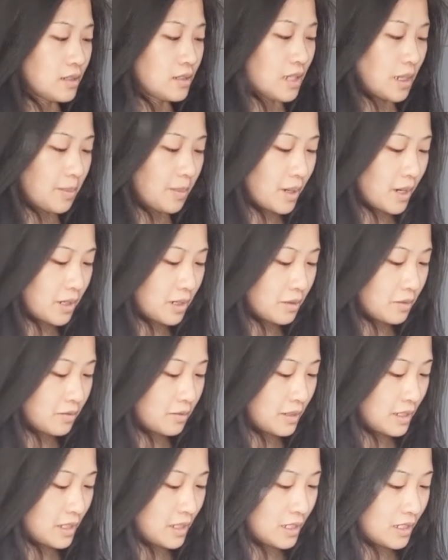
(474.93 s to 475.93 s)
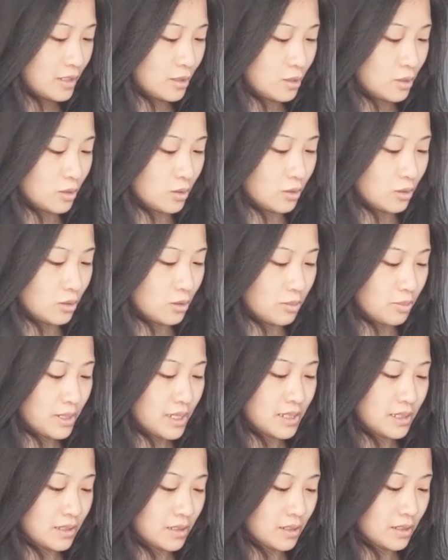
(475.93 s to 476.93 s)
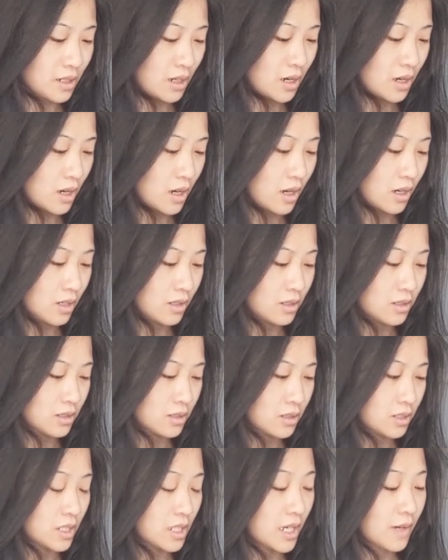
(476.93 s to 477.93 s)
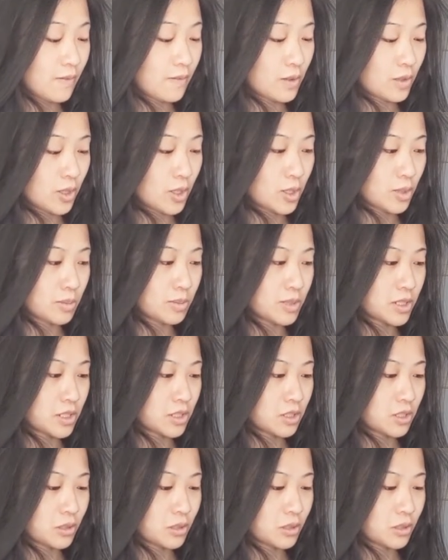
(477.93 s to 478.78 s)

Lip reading: typography to their business cards, to the envelopes,